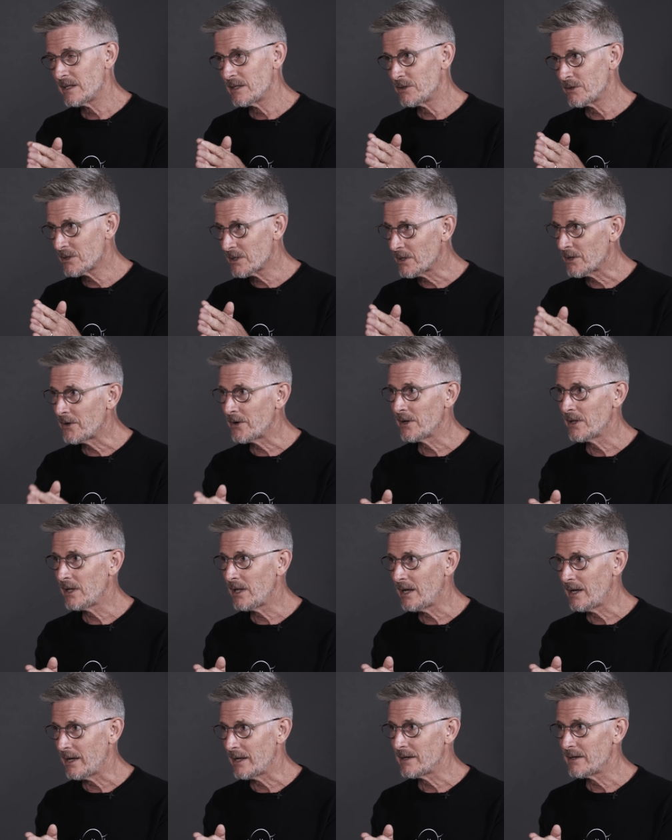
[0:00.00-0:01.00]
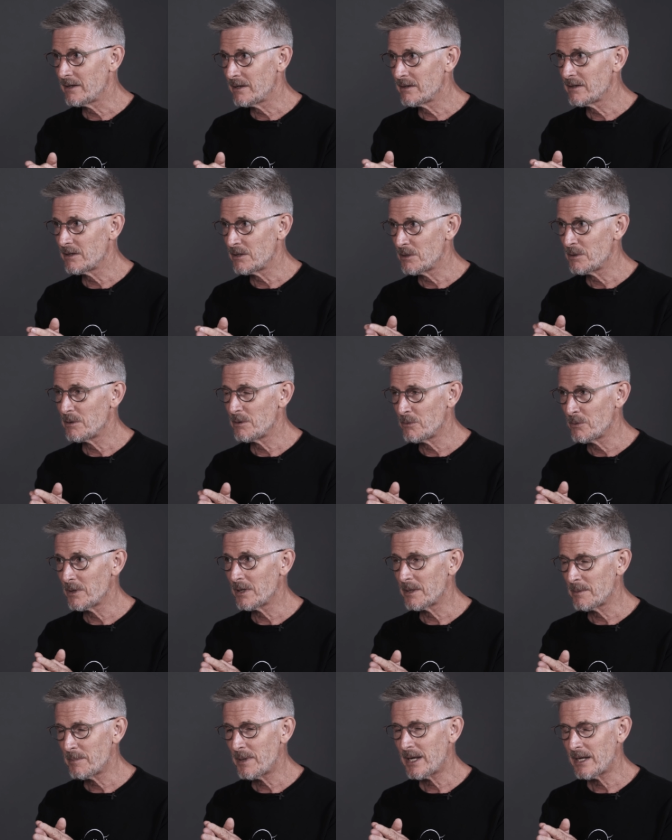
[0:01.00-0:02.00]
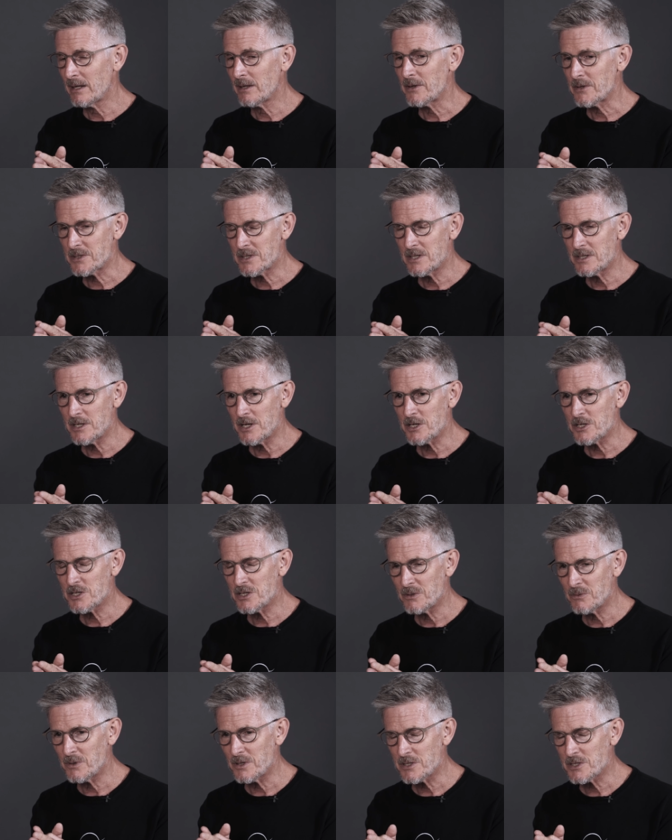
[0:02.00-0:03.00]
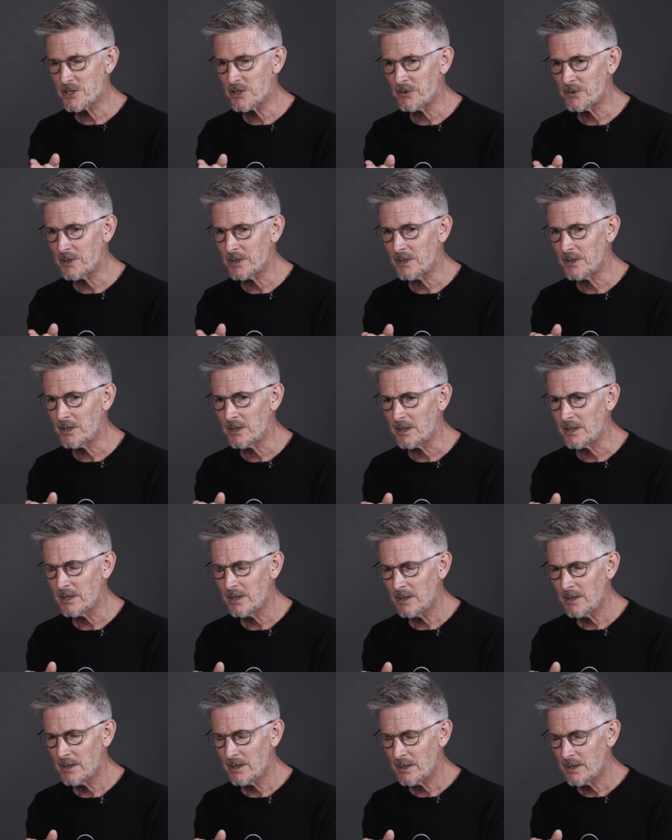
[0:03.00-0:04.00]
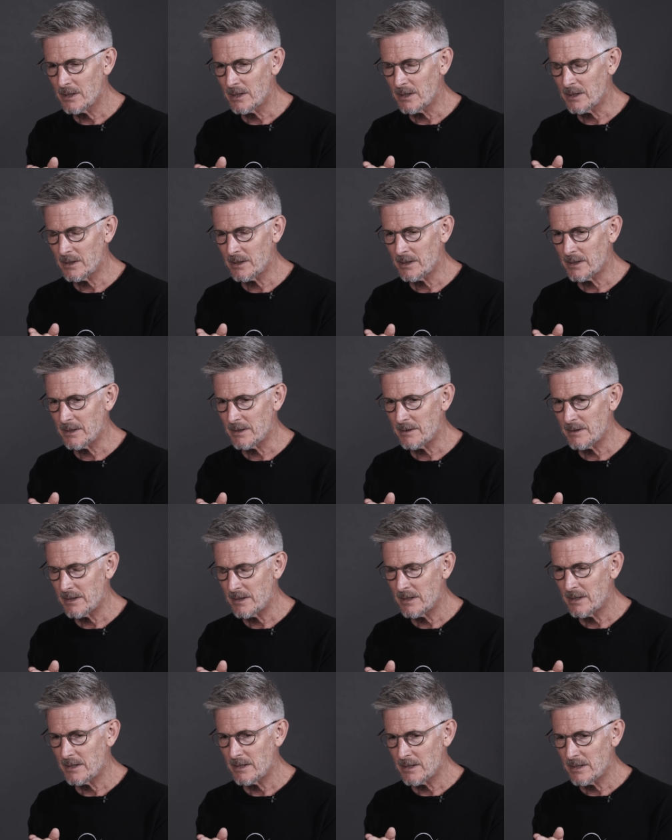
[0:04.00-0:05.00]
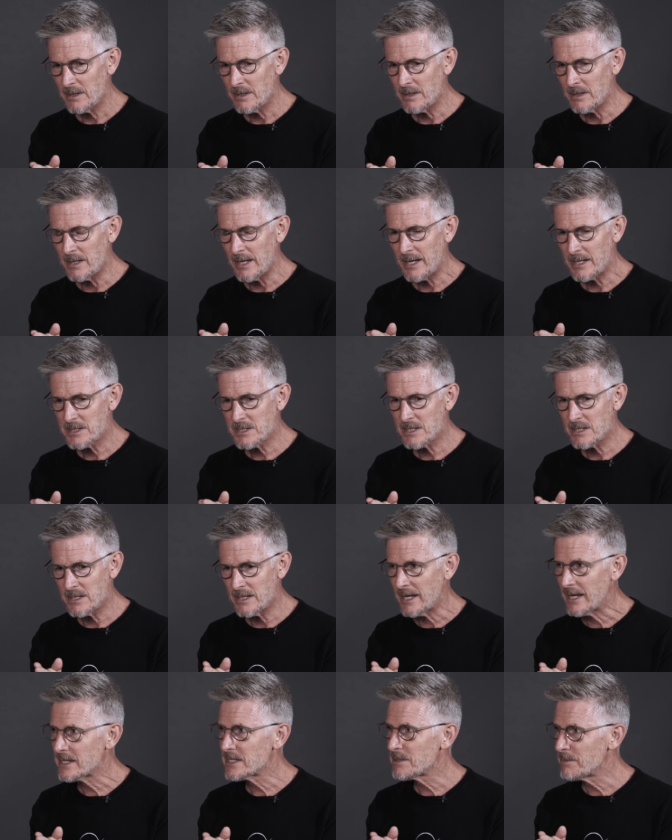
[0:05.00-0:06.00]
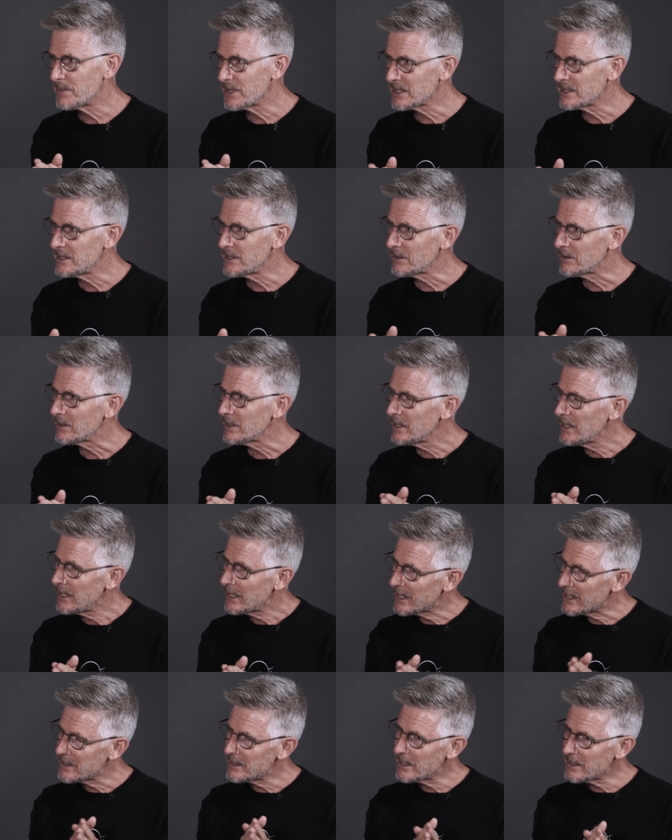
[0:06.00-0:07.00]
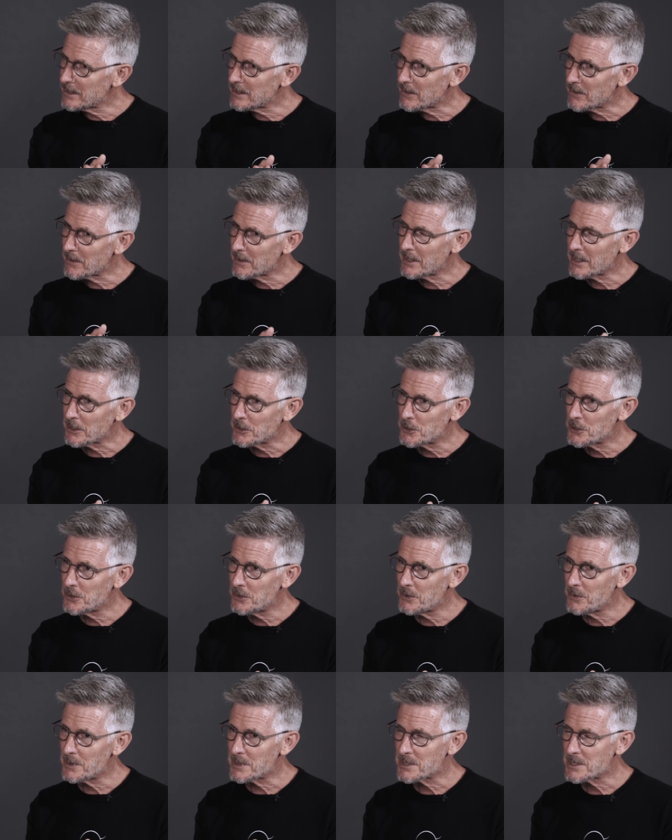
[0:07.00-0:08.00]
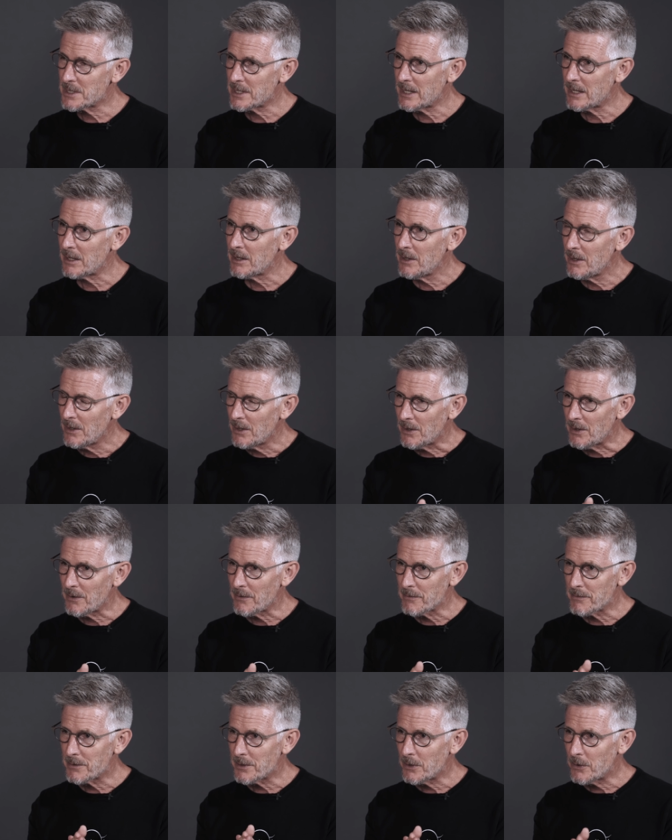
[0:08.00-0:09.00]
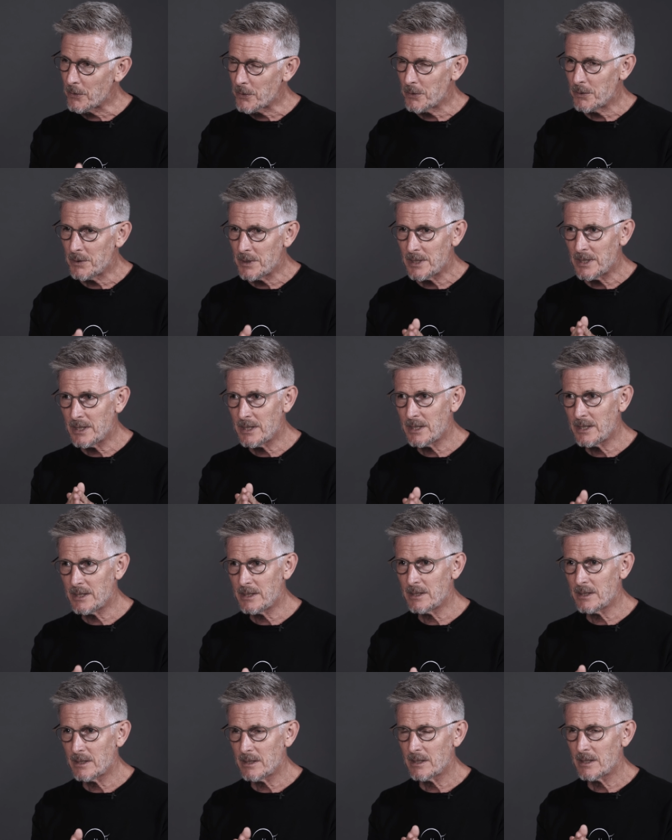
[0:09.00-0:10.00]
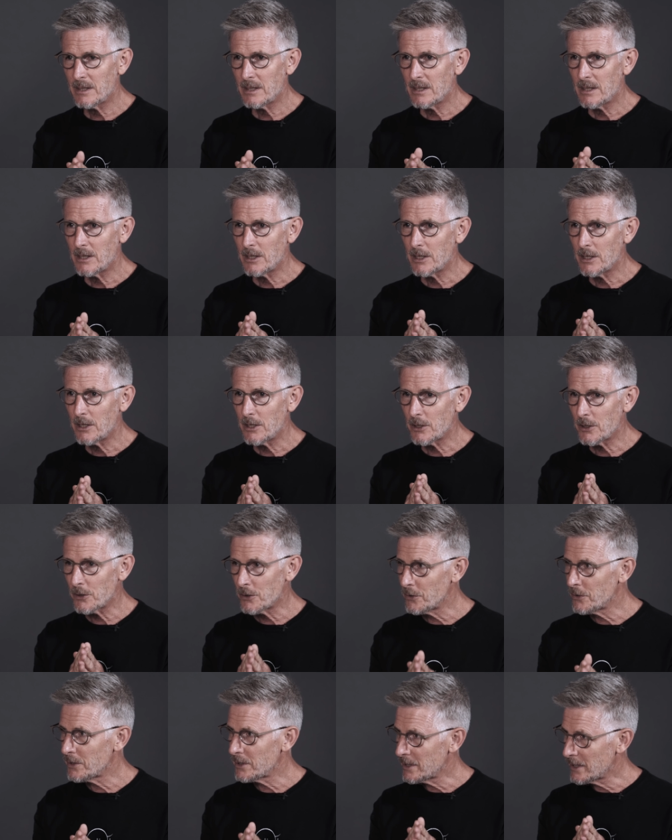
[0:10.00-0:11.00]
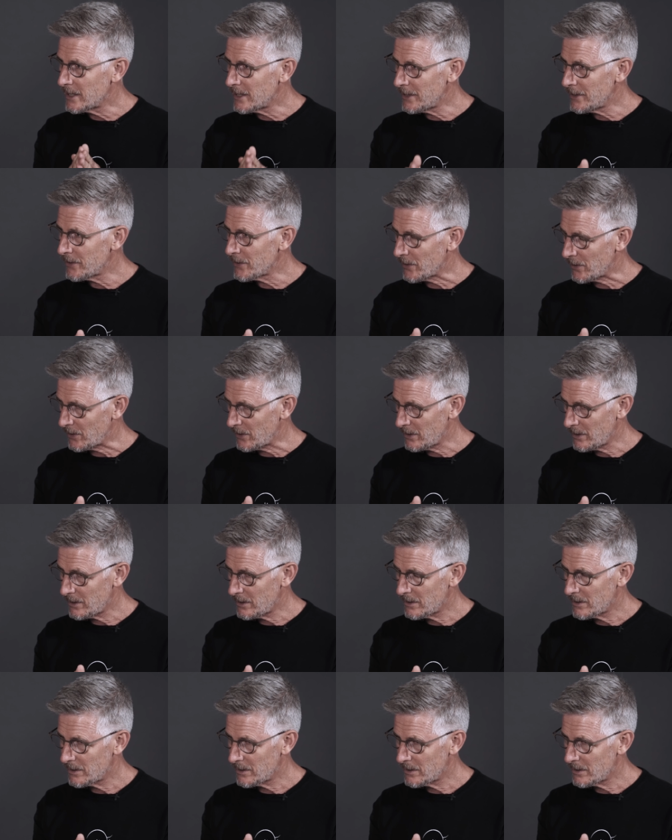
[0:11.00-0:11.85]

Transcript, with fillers: you can learn a lot you really pay close attention to what's going on. Uh, that's that's a big deal. And I think the other thing too is that although you need good gear,